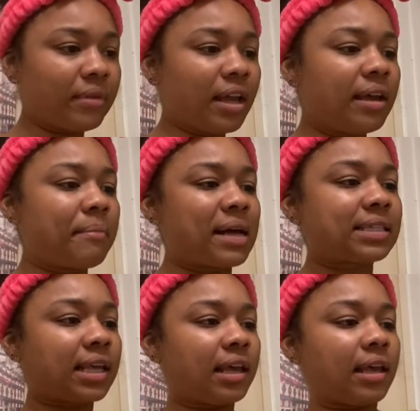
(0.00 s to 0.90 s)
in my
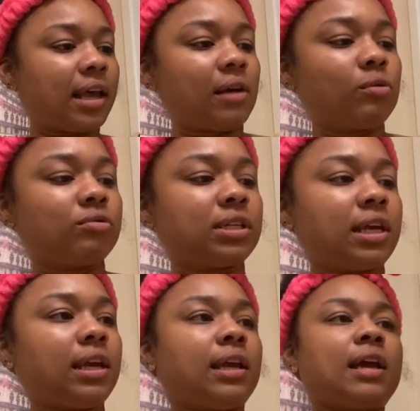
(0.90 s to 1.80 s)
skincare
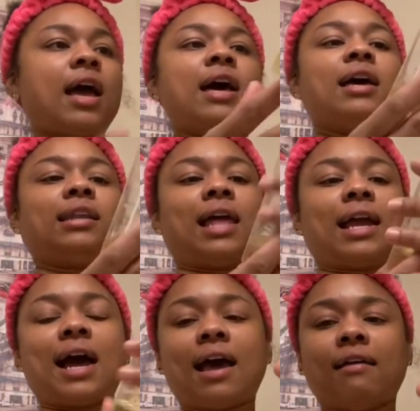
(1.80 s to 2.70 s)
routine.
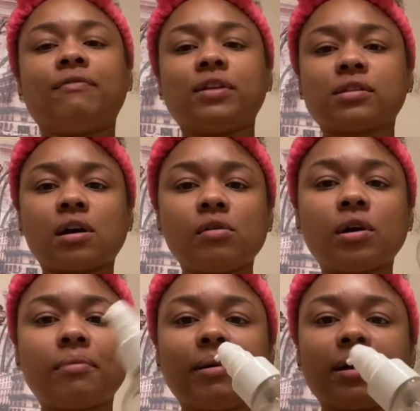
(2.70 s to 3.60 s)
Like I have this
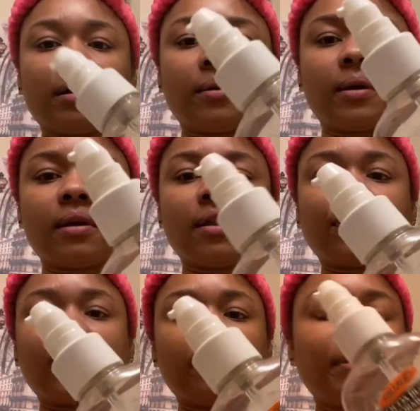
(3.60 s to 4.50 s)
cocoa butter
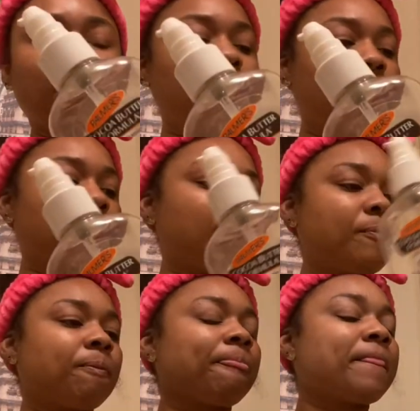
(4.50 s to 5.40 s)
therapy
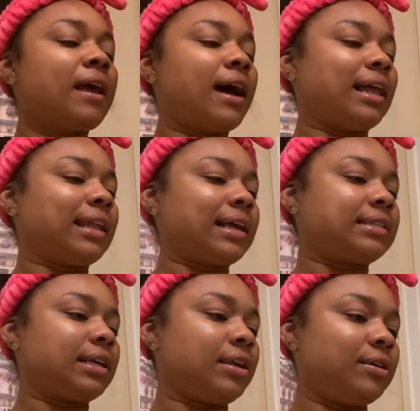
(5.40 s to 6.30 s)
oil I
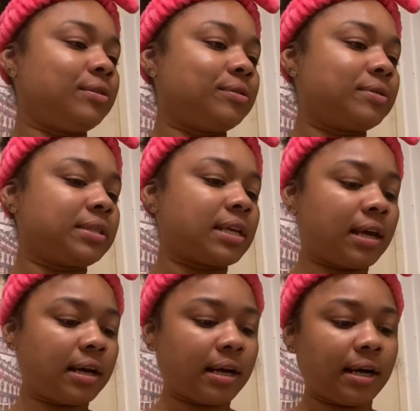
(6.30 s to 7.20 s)
like to use
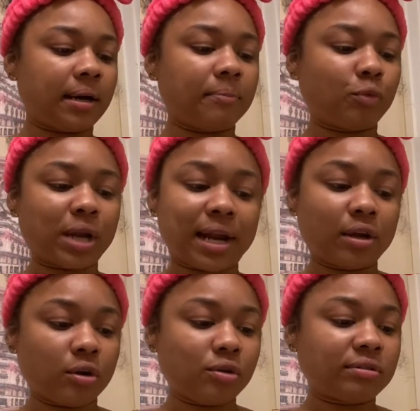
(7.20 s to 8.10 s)
um, when I
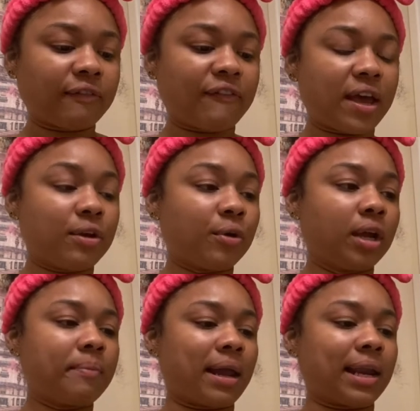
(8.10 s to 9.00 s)
don't use the fade
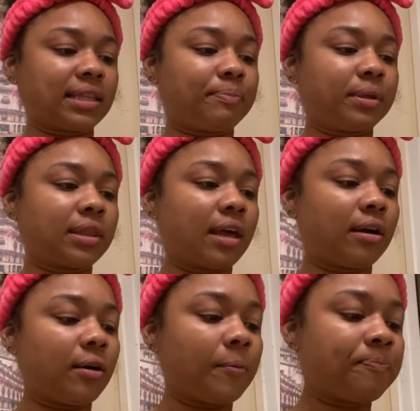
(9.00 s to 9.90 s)
cream. I like to put that
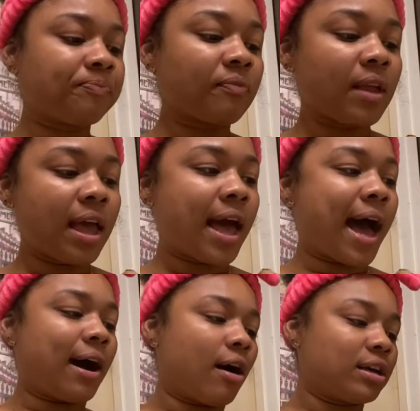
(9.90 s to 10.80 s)
on.
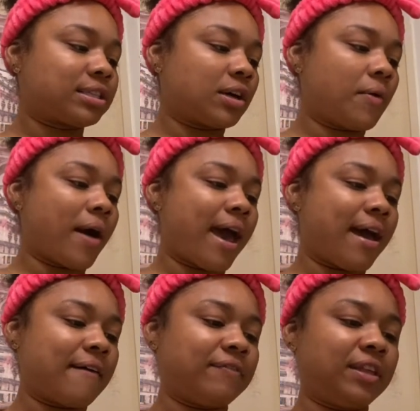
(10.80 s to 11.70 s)
I also
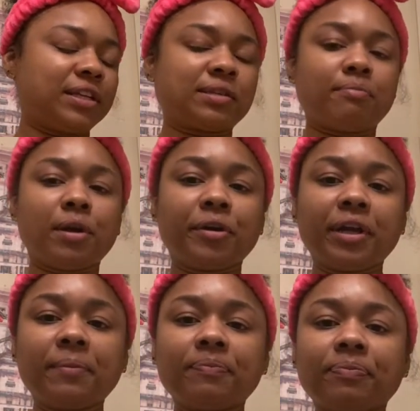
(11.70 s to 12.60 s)
have this
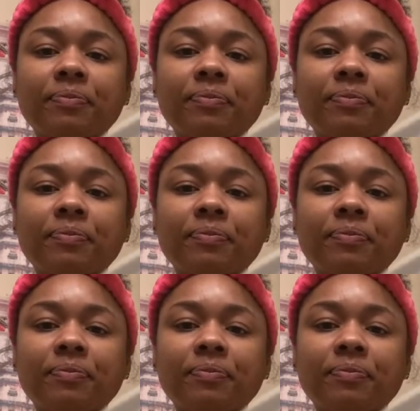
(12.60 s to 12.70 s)
Merit